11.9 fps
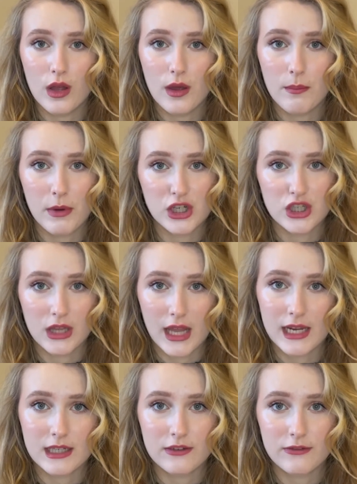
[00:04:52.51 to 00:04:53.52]
much
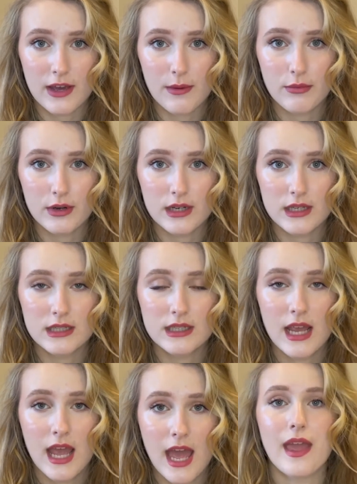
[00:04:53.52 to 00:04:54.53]
lighter fabrics
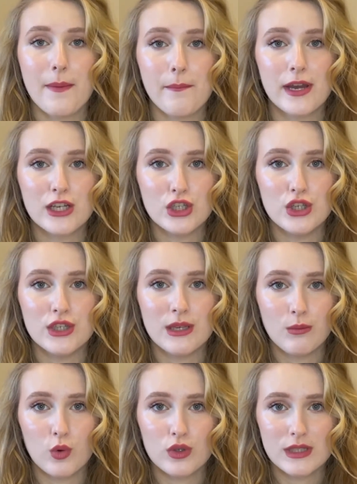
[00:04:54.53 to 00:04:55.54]
and by choosing
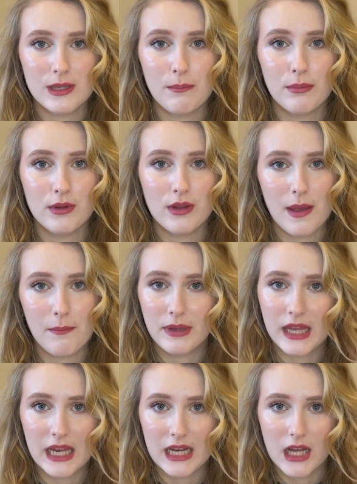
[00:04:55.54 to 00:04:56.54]
more simple and
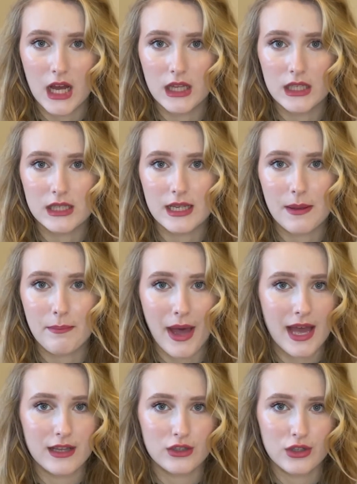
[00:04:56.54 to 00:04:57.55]
plain colors and
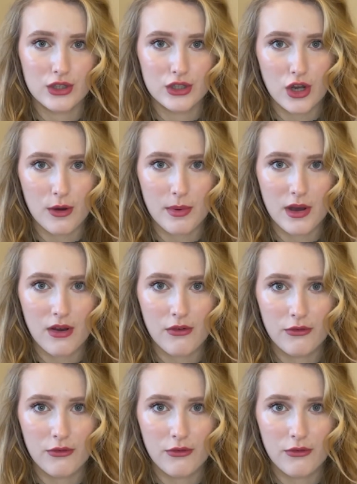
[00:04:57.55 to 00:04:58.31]
patterns on the top half.